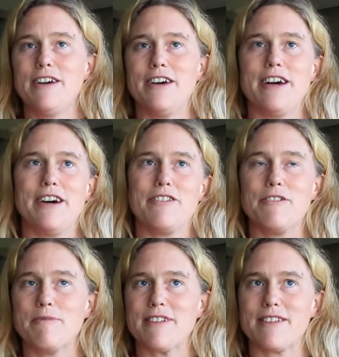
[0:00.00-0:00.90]
uh,
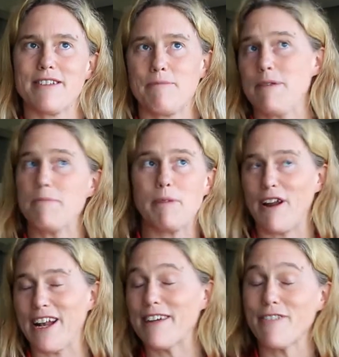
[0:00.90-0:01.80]
humans, people
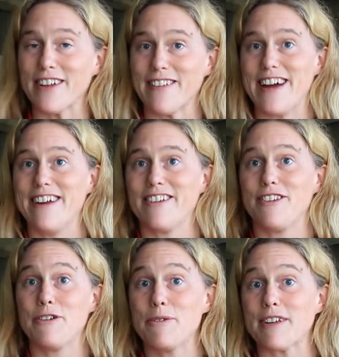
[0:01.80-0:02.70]
are living there
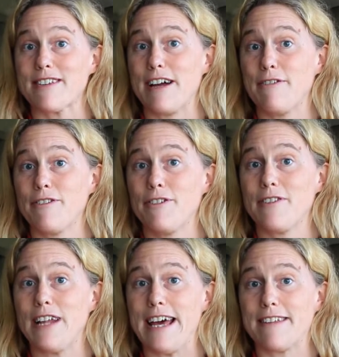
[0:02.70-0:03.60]
and doing stuff to
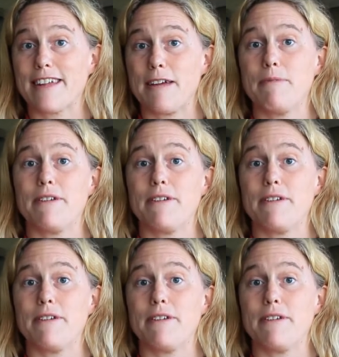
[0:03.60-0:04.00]
the landscape.